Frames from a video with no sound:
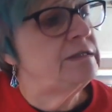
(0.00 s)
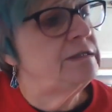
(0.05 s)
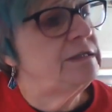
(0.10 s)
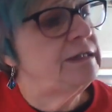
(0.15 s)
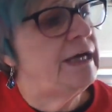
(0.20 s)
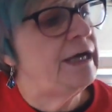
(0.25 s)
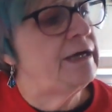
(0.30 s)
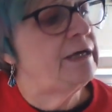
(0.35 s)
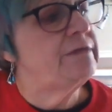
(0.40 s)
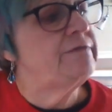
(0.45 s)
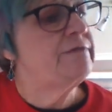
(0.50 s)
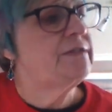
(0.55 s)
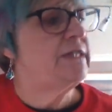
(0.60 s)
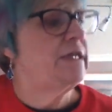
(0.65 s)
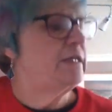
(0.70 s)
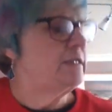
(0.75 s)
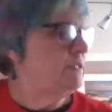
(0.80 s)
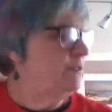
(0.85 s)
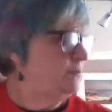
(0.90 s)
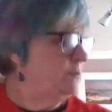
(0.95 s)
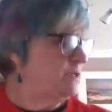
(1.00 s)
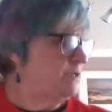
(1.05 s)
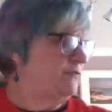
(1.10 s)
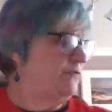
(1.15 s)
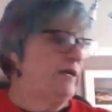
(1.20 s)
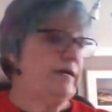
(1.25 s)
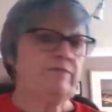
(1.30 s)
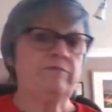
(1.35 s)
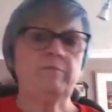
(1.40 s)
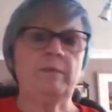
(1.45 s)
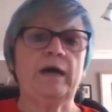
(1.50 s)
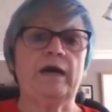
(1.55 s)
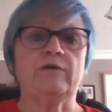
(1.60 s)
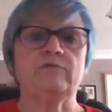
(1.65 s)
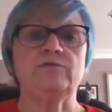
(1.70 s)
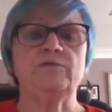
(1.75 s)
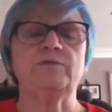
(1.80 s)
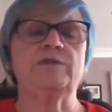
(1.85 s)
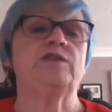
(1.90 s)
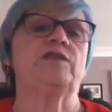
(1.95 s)
yeah, I said it was
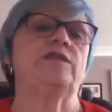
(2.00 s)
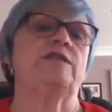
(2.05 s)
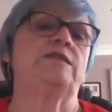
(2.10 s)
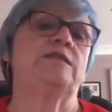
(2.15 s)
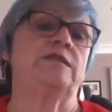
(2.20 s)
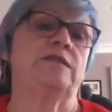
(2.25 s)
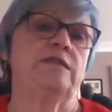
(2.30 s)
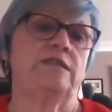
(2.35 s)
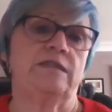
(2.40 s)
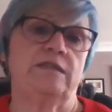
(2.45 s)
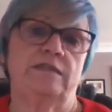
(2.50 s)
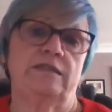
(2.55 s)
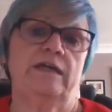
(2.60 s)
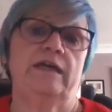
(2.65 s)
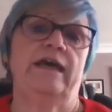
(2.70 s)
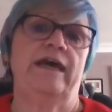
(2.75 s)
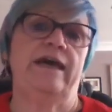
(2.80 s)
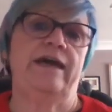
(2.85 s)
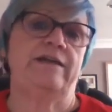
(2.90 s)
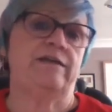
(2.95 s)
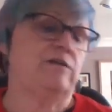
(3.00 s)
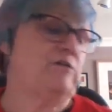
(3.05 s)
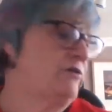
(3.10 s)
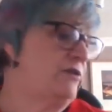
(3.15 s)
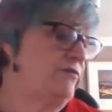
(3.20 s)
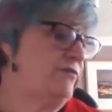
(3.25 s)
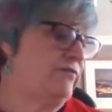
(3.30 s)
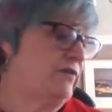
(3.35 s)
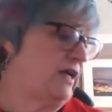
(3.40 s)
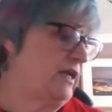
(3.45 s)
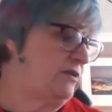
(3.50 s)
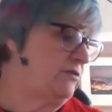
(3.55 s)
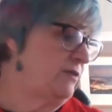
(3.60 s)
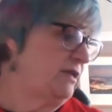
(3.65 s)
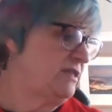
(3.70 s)
£5, which is, again, good value.